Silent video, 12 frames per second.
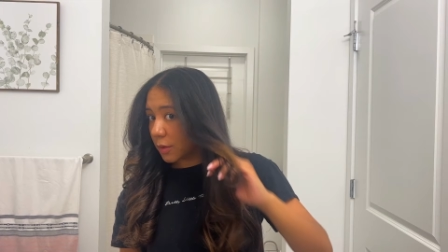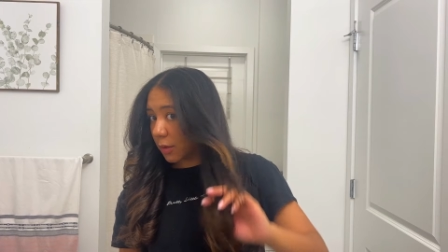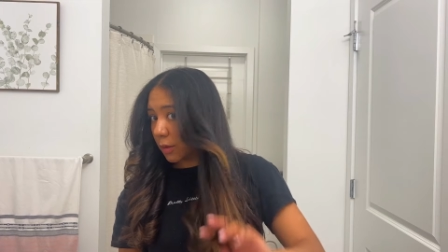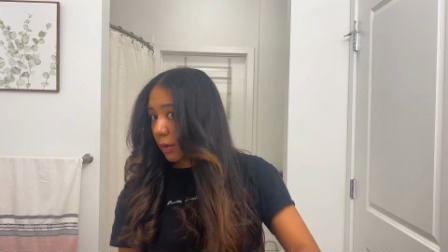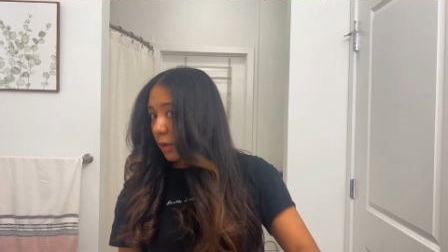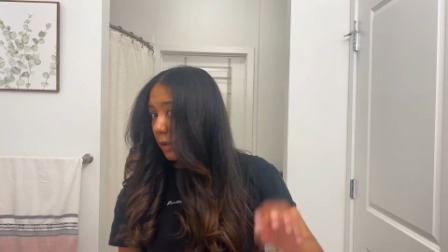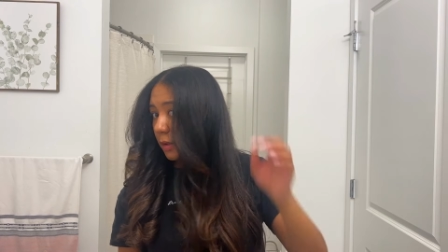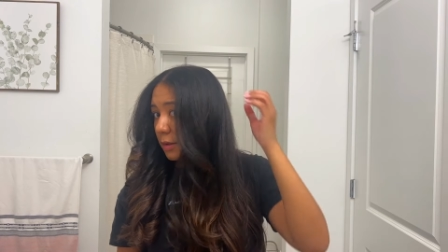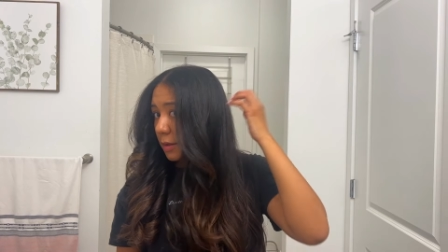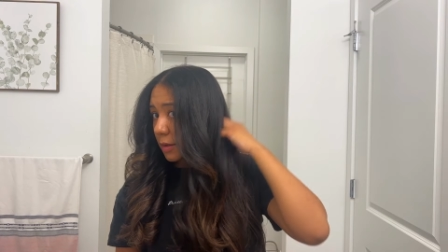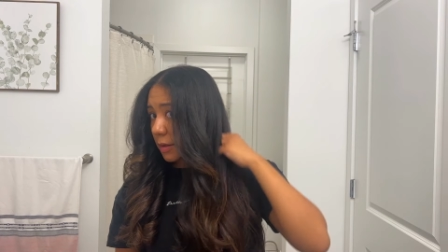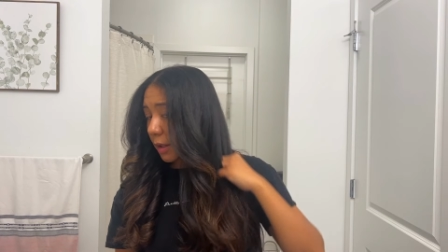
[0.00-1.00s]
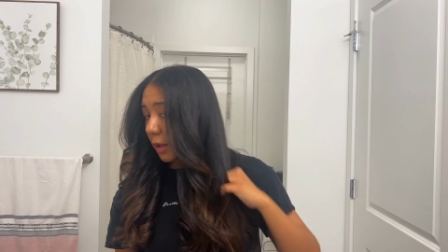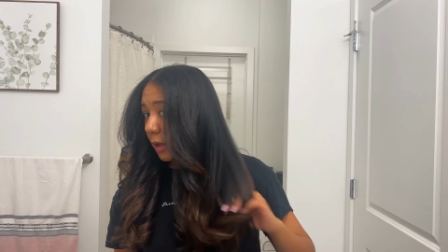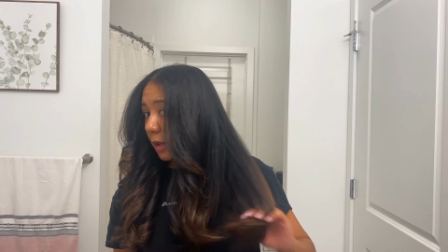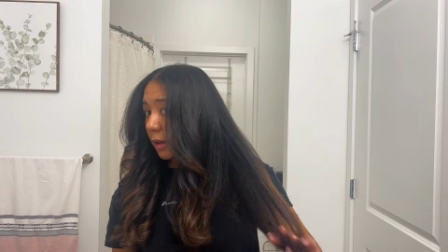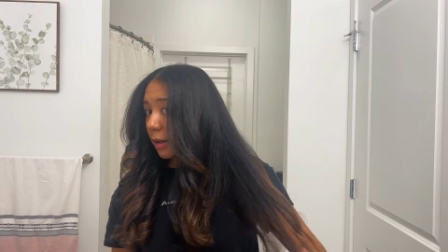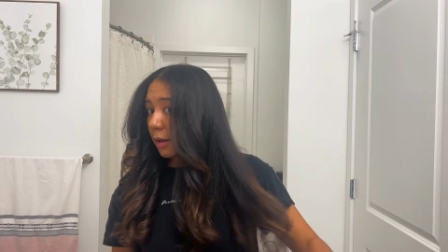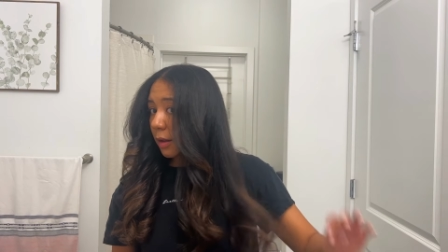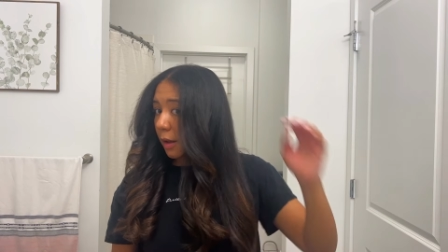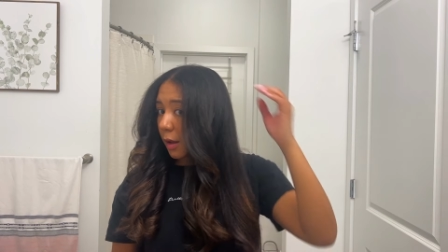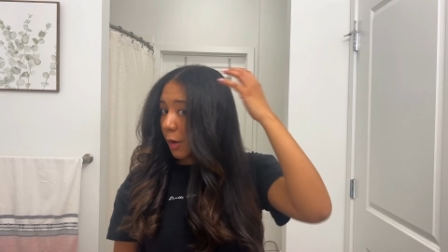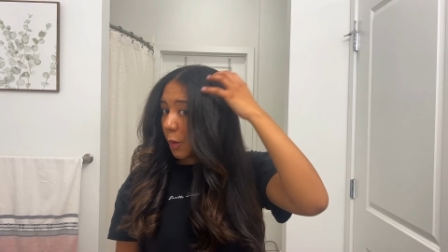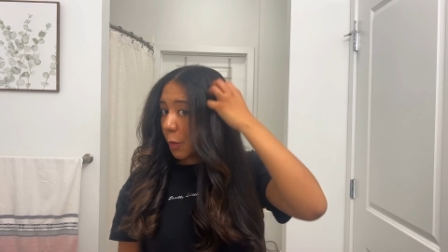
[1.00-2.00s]
you can see
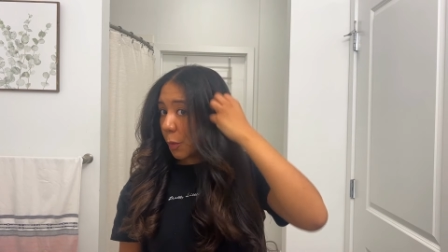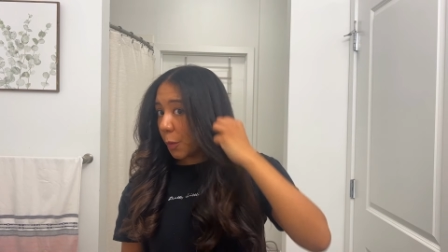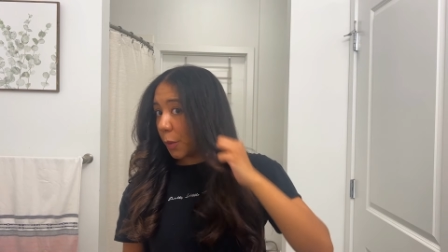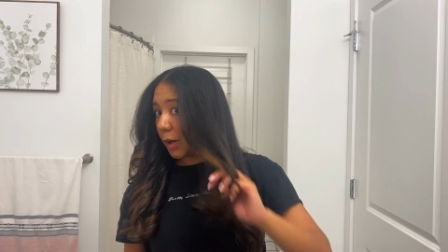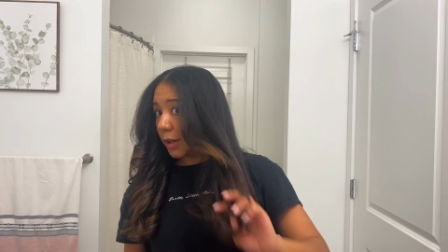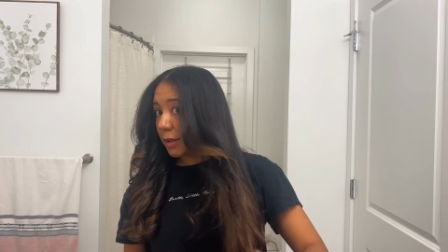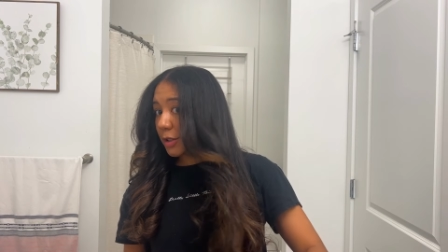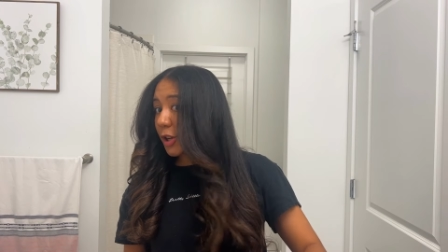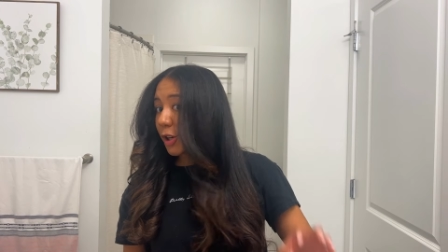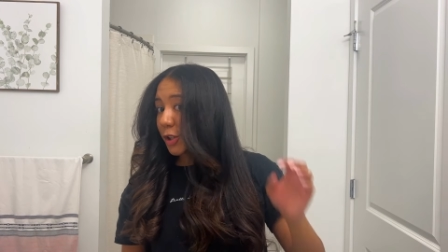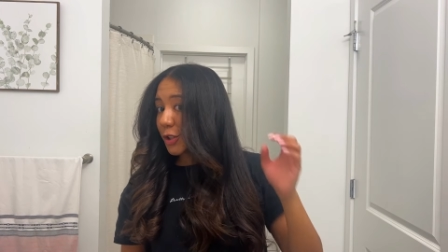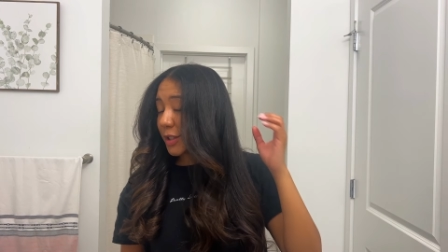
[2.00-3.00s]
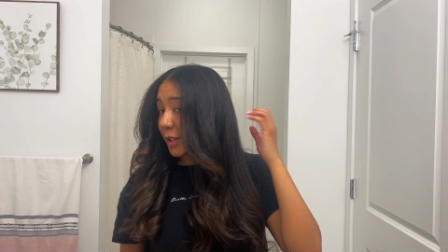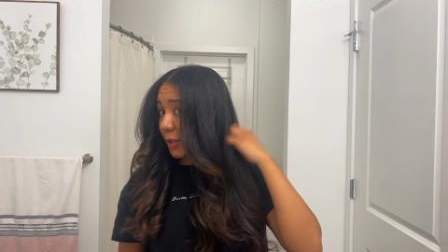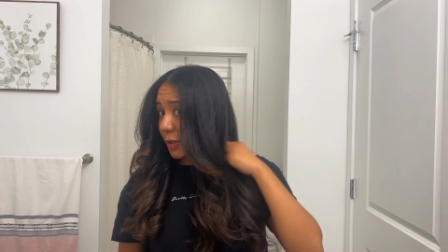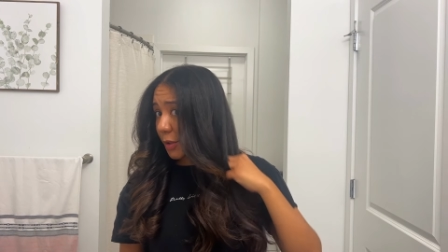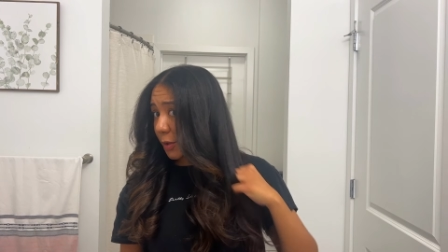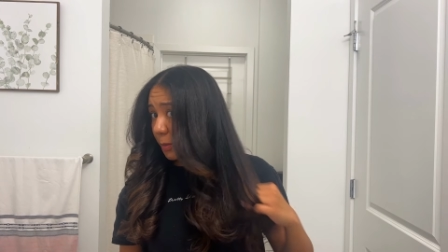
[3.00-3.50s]
what it turns into,